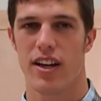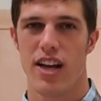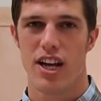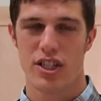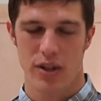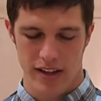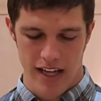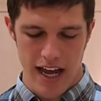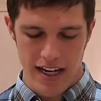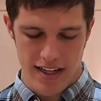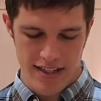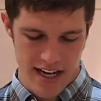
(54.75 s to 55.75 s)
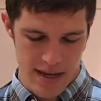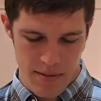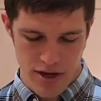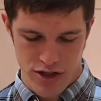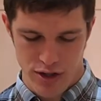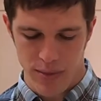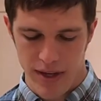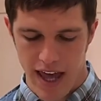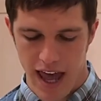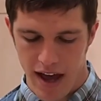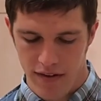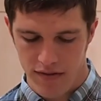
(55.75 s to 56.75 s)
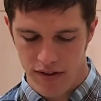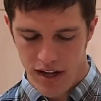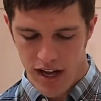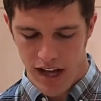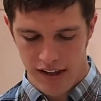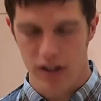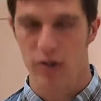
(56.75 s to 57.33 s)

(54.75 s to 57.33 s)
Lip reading: So on the end of the tape measure, we have a little